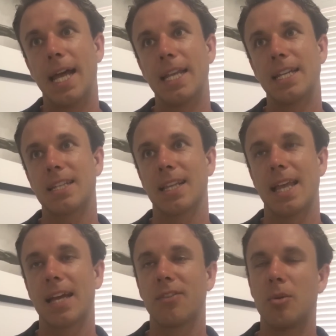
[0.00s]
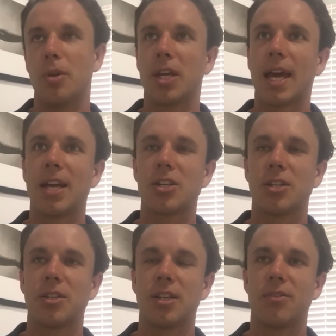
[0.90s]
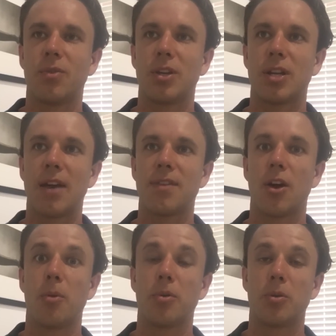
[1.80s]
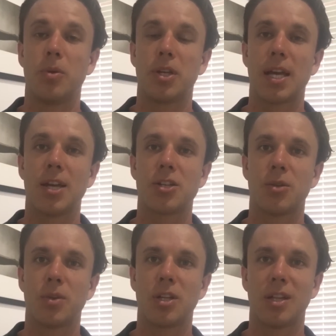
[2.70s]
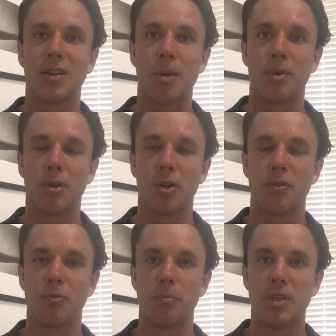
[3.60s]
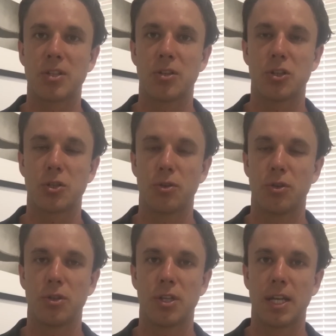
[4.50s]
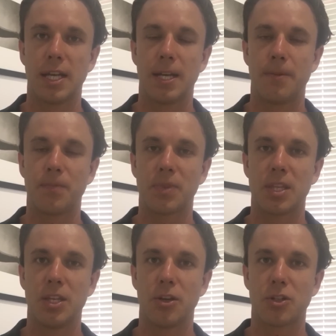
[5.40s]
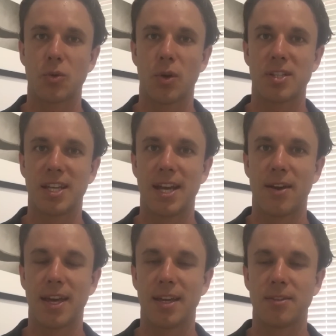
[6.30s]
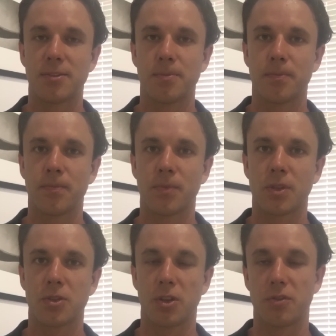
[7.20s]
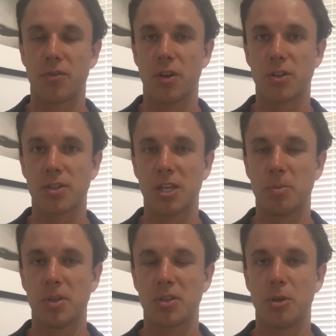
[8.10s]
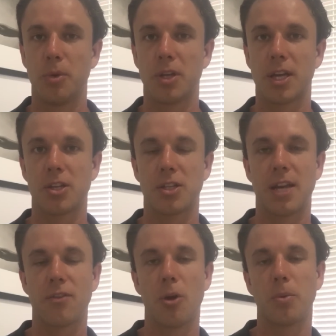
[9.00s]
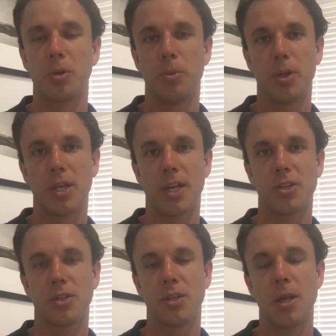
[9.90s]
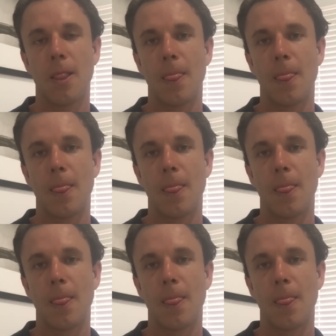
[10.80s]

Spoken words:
And it's a lack of communication that, if we could have that open communication, it would clear up a lot of misconstrued you know, stories in our heads. So the first tip is communication. Have open communication.